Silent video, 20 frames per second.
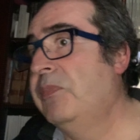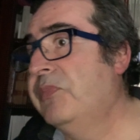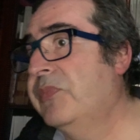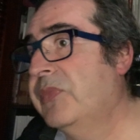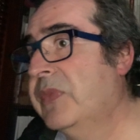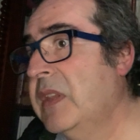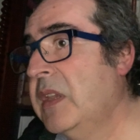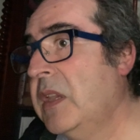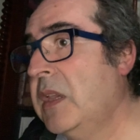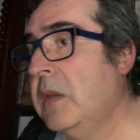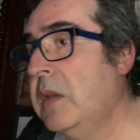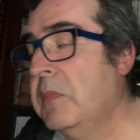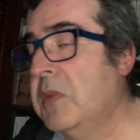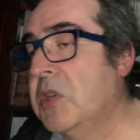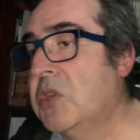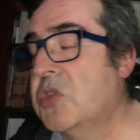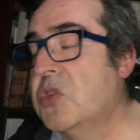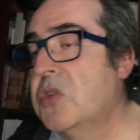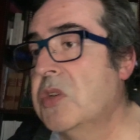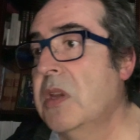the
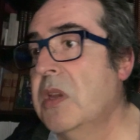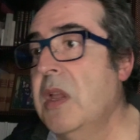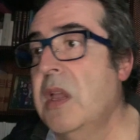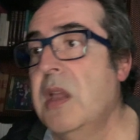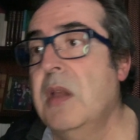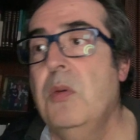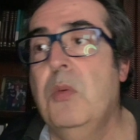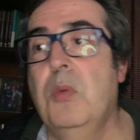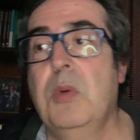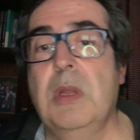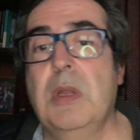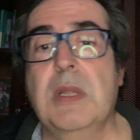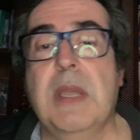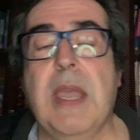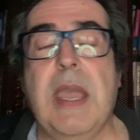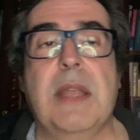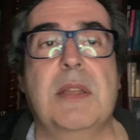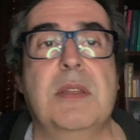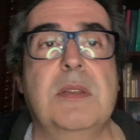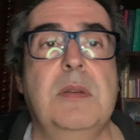image will
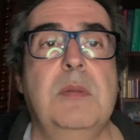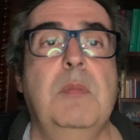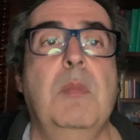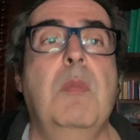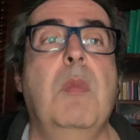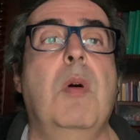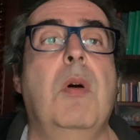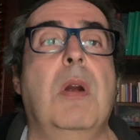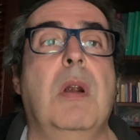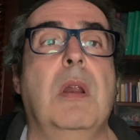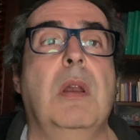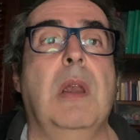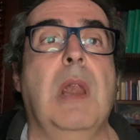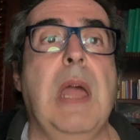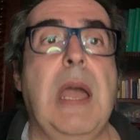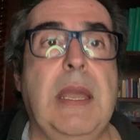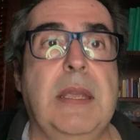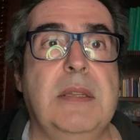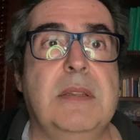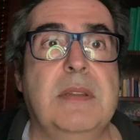get more
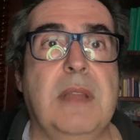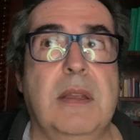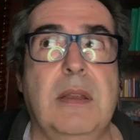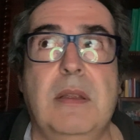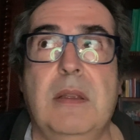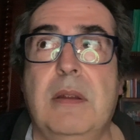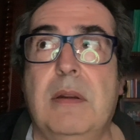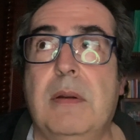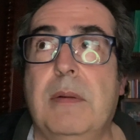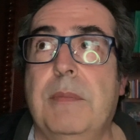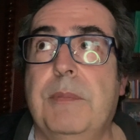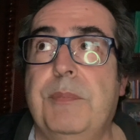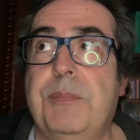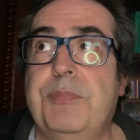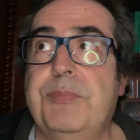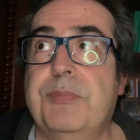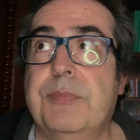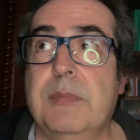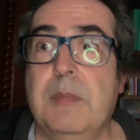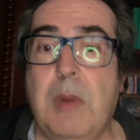light,
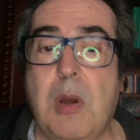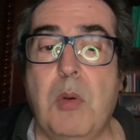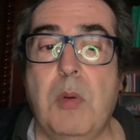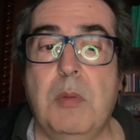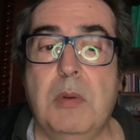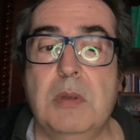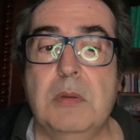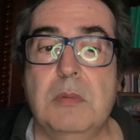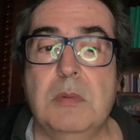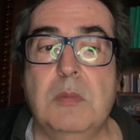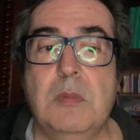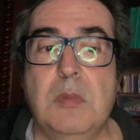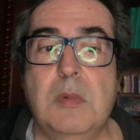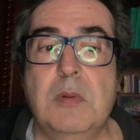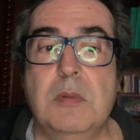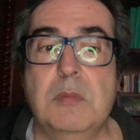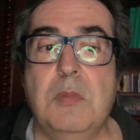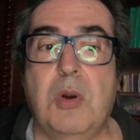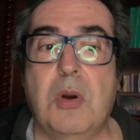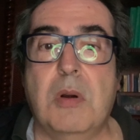
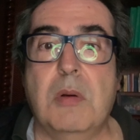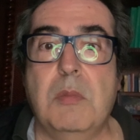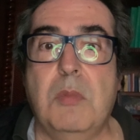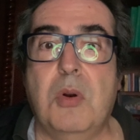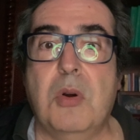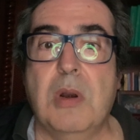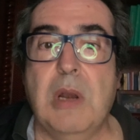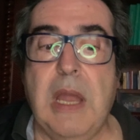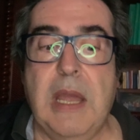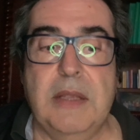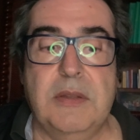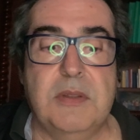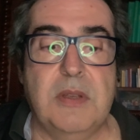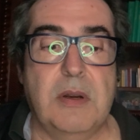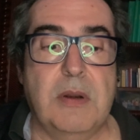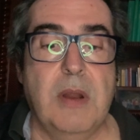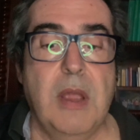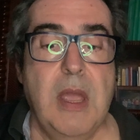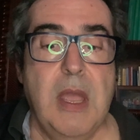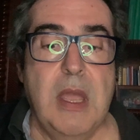more
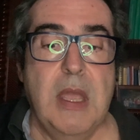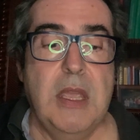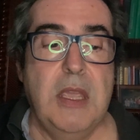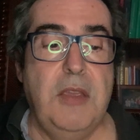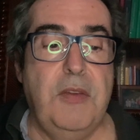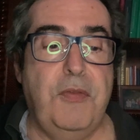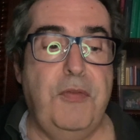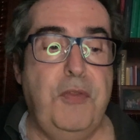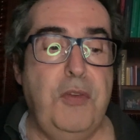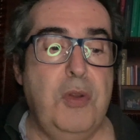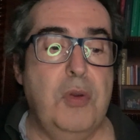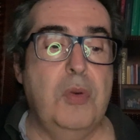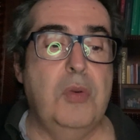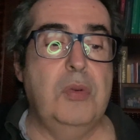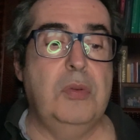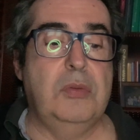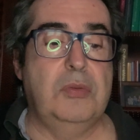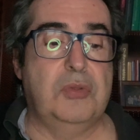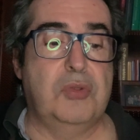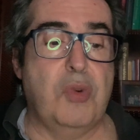lighter. If
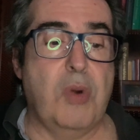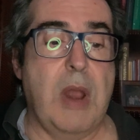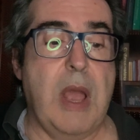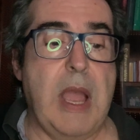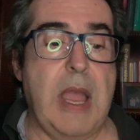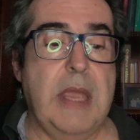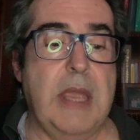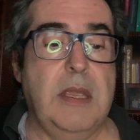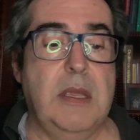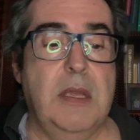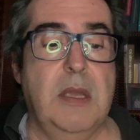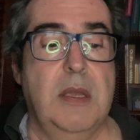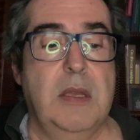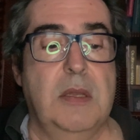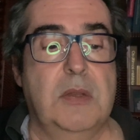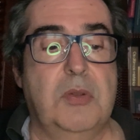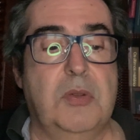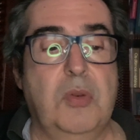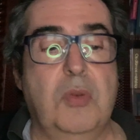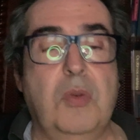you try
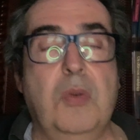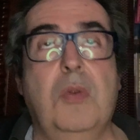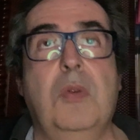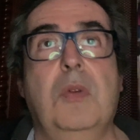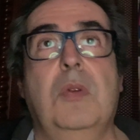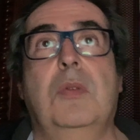to